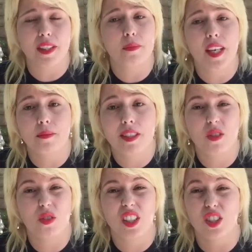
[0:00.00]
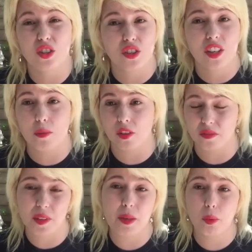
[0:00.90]
Sometimes it's only a certain number
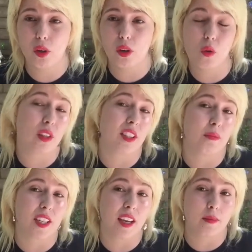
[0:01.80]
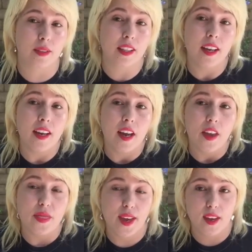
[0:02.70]
of people, or sometimes
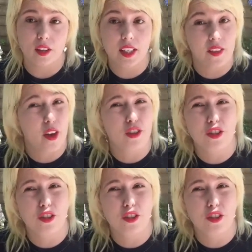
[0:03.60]
they'll give out a